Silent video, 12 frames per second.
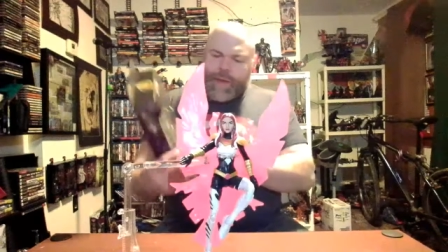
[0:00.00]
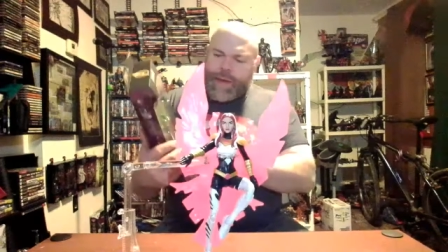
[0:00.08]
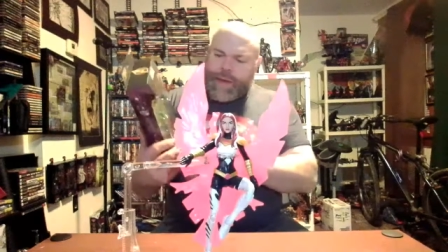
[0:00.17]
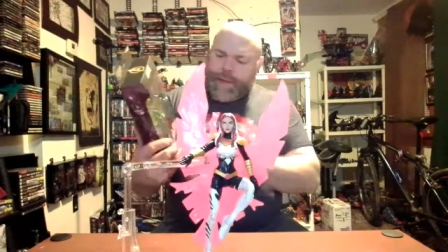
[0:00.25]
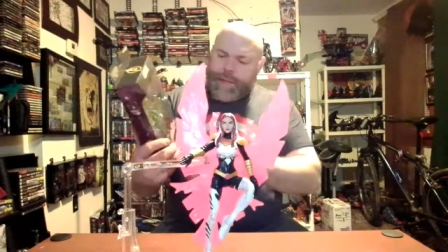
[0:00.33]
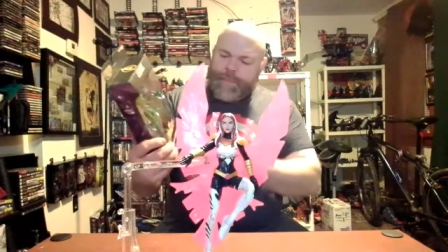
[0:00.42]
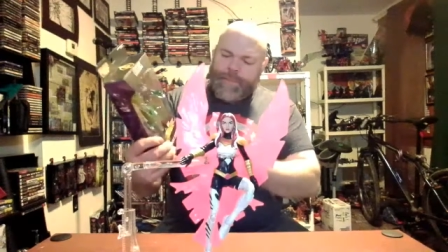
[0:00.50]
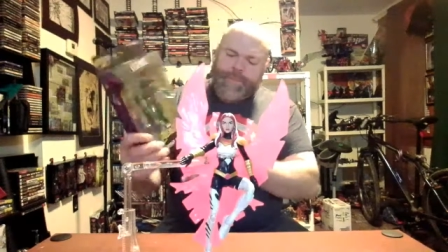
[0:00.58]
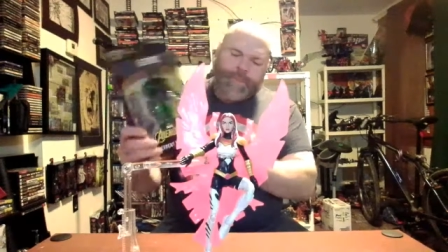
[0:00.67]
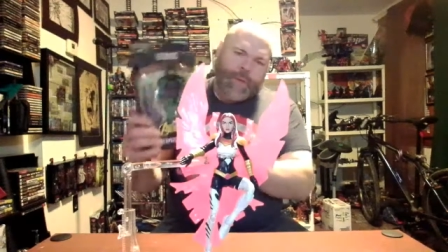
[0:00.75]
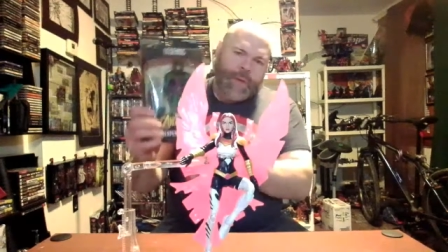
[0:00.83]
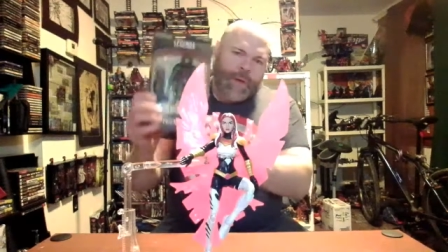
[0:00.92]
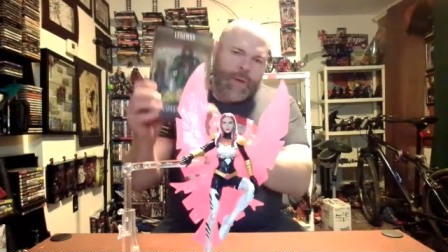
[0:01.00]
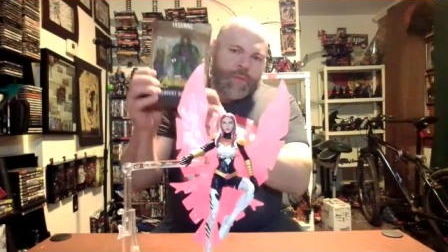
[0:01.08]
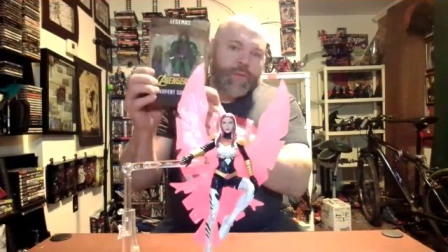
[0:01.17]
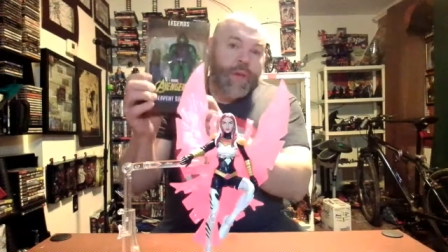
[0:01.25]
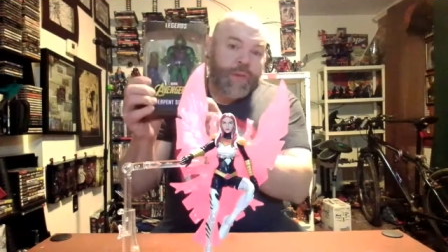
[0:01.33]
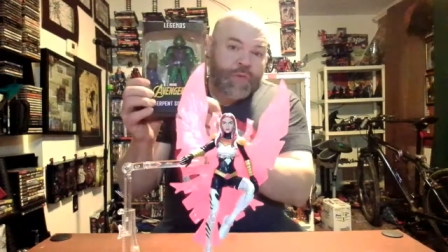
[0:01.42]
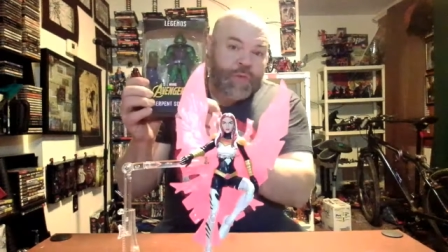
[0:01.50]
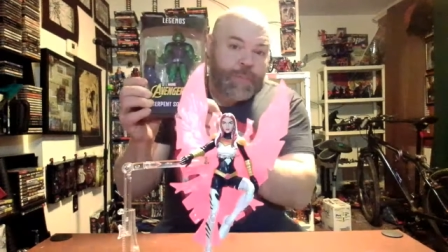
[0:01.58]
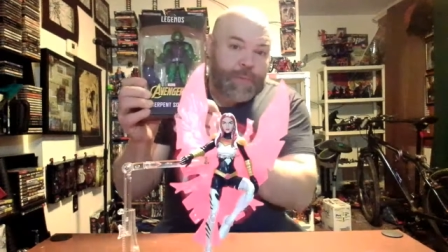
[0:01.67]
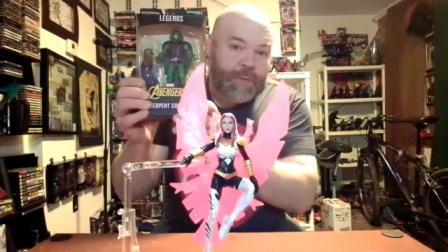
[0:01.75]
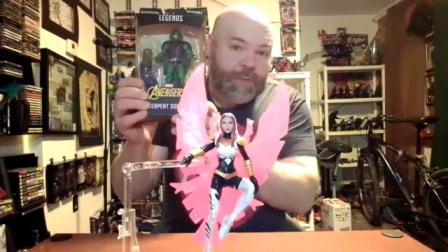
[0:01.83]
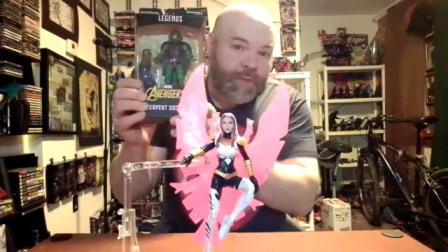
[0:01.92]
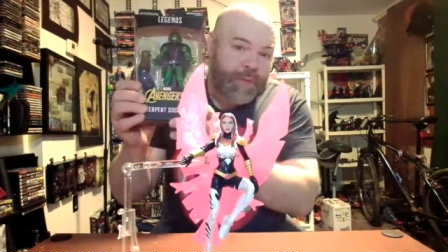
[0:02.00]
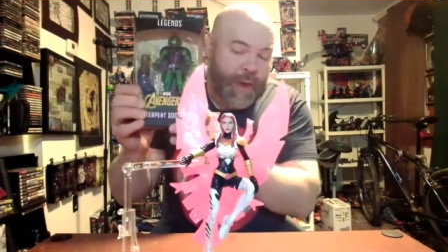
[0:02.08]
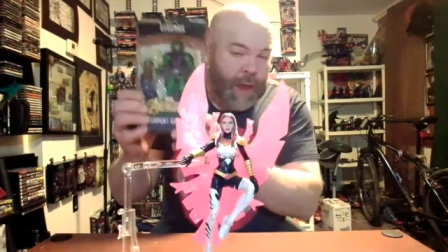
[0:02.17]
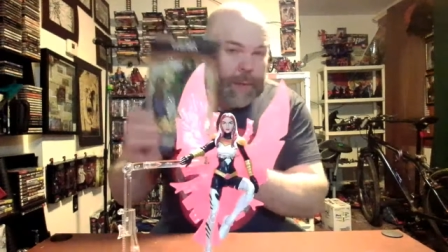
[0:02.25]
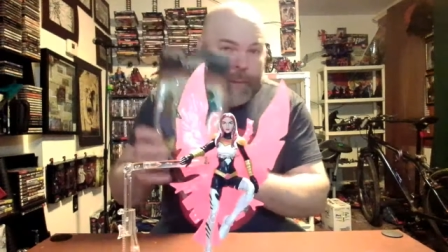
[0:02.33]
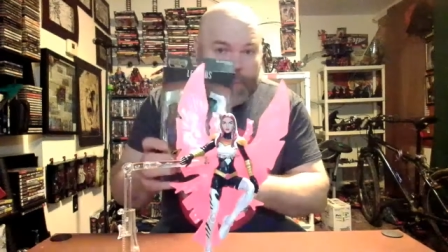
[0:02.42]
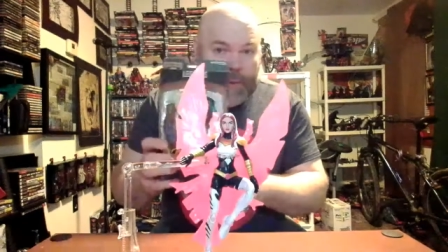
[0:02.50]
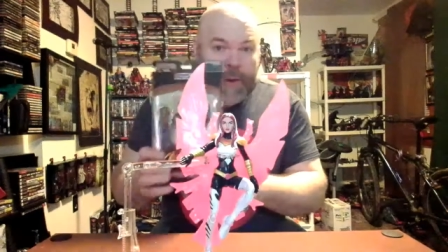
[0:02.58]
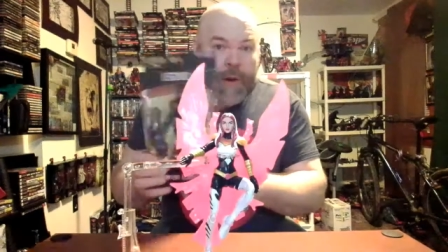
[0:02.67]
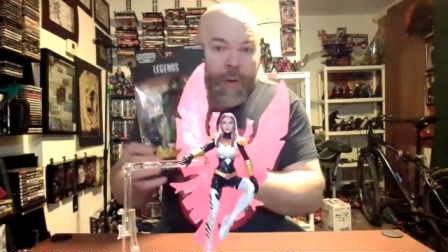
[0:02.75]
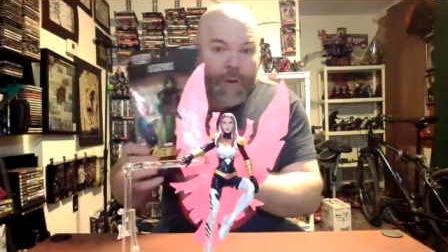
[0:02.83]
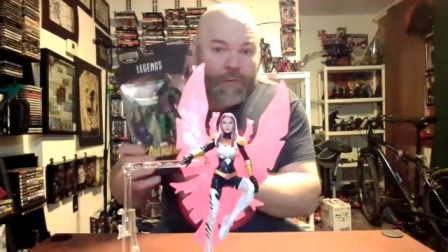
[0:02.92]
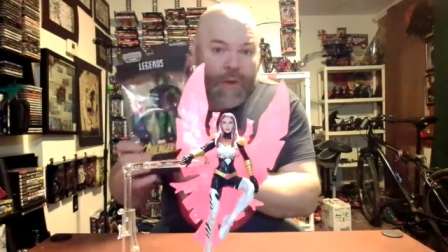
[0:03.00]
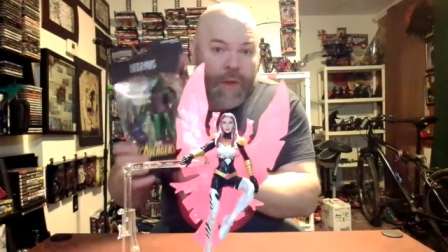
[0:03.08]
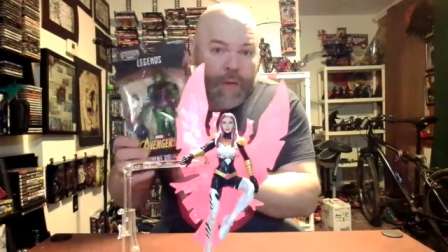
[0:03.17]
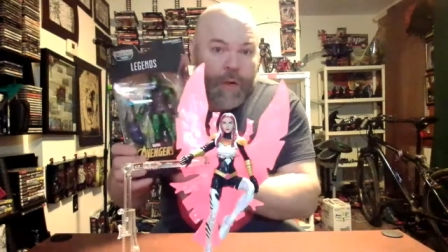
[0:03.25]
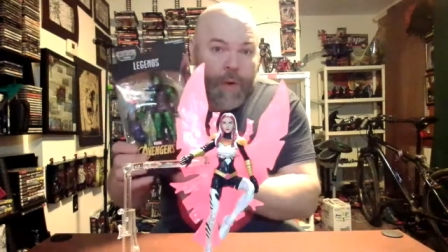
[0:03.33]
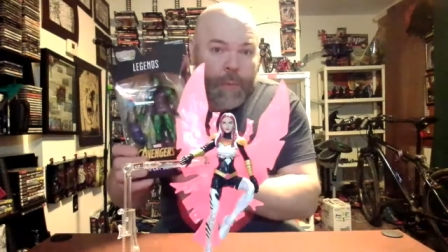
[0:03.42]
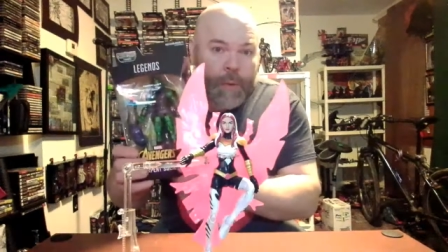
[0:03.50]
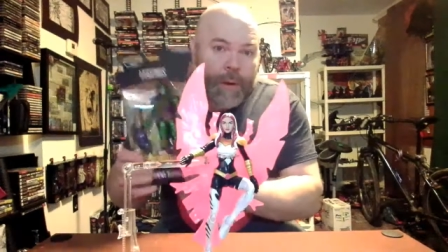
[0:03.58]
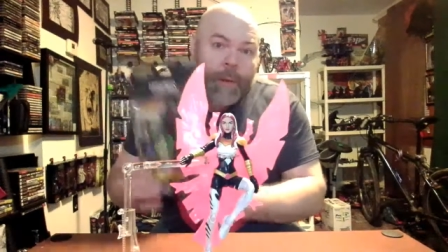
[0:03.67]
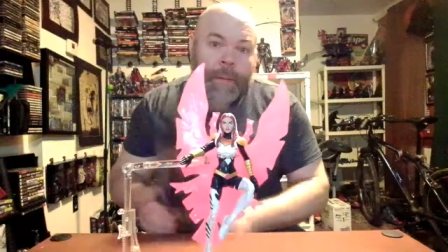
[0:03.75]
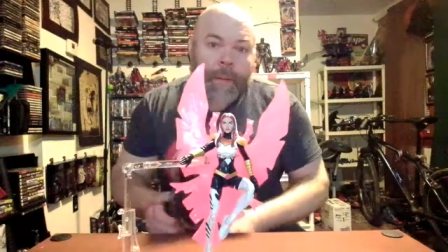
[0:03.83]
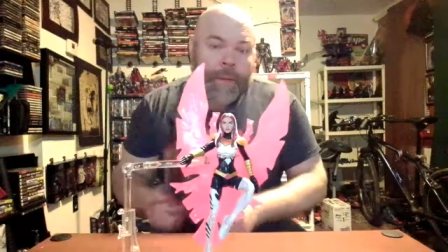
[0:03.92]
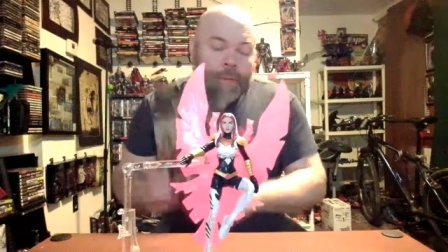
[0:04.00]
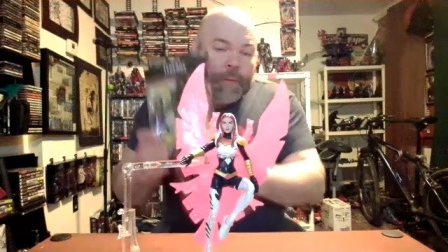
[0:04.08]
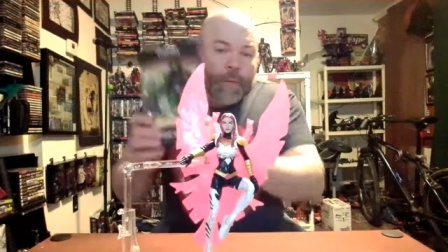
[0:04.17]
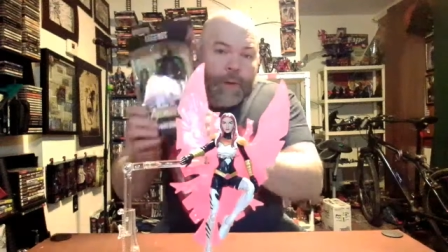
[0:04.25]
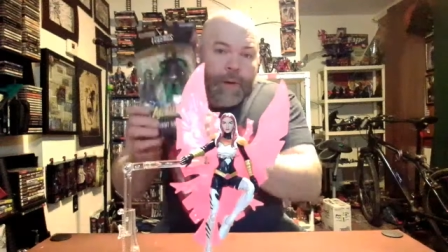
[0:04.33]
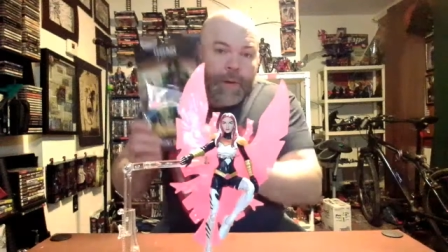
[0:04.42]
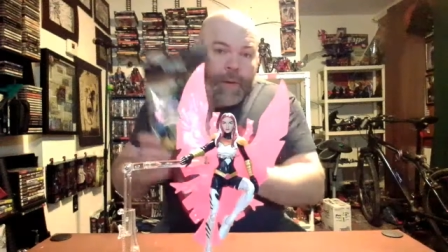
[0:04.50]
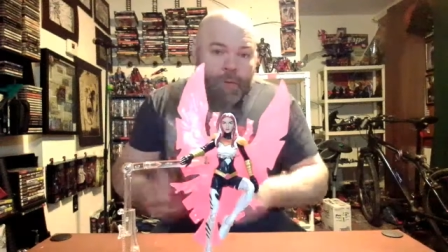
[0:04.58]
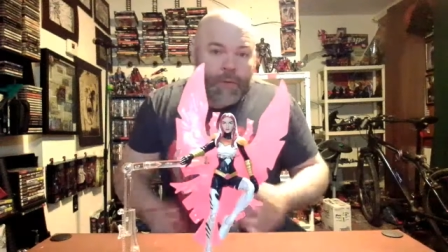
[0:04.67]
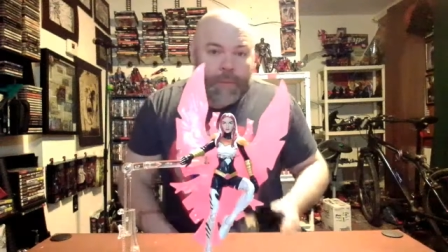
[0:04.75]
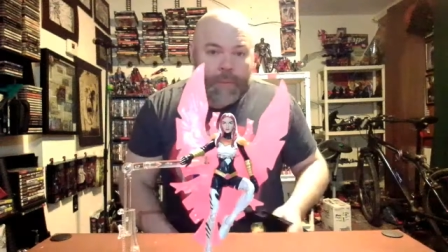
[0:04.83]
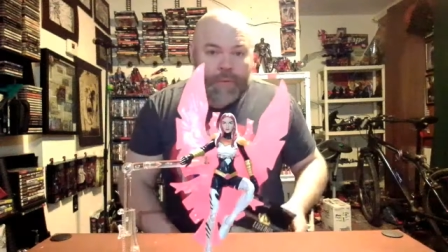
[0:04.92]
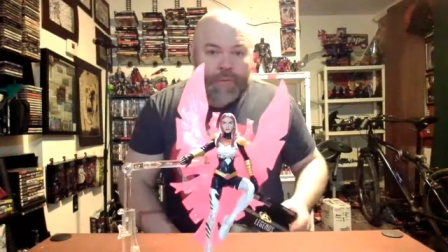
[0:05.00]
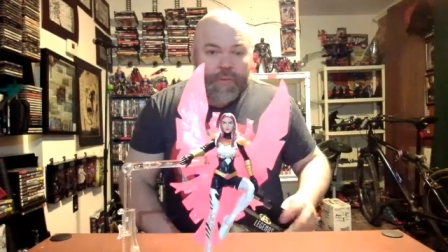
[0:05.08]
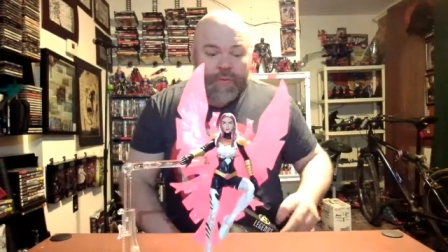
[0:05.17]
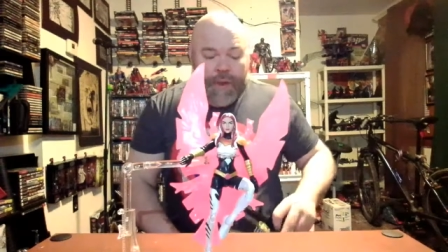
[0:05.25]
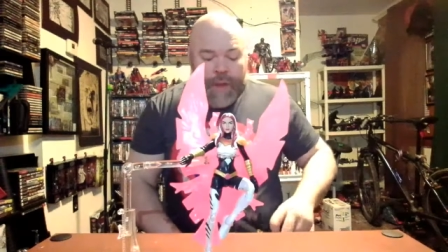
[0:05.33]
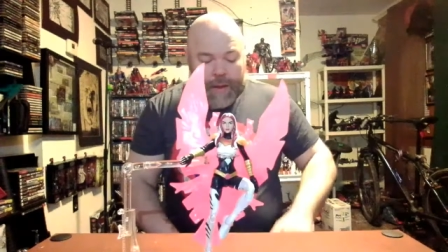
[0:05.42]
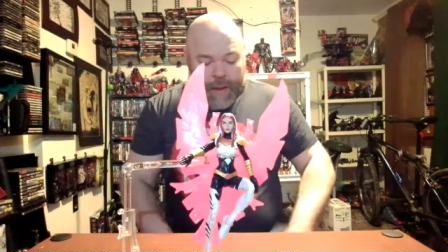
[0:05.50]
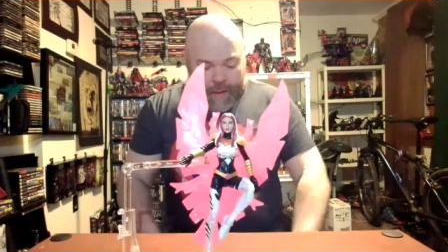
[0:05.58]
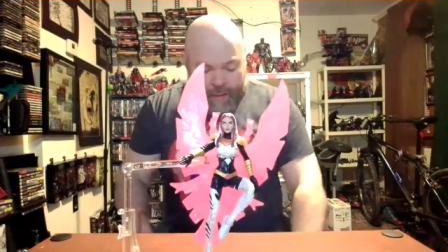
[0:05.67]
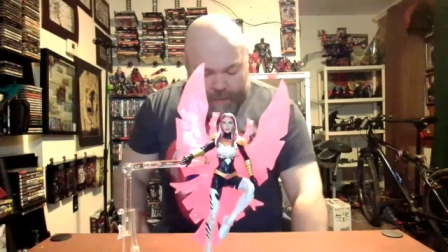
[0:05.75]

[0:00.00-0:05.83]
uh, says Serpent Society, but we know is King Cobra, the leader of the Serpent Society.